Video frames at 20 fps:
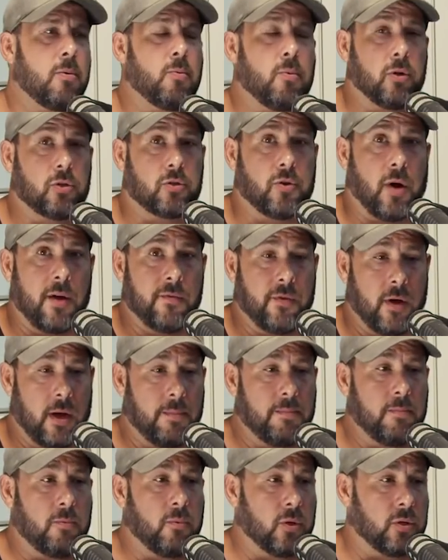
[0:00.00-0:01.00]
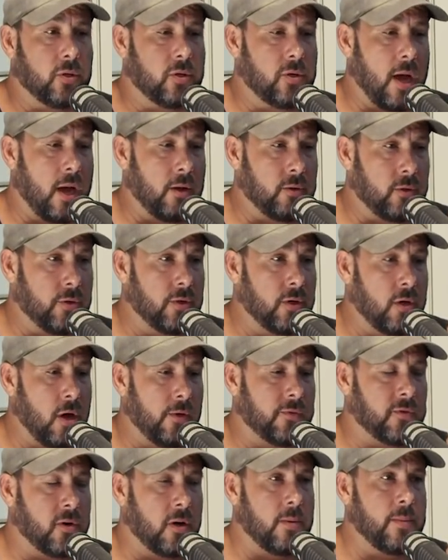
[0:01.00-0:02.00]
We'll drive up. I'll do the
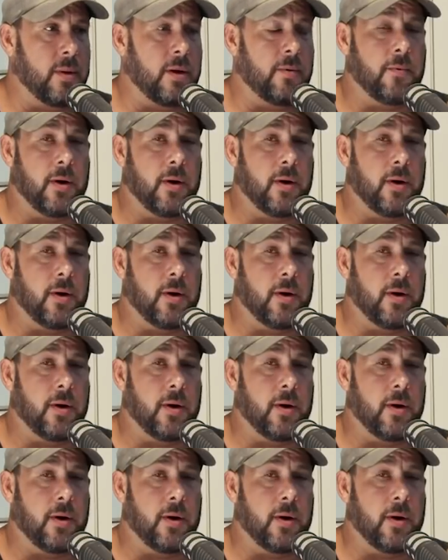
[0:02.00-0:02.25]
golf tournament.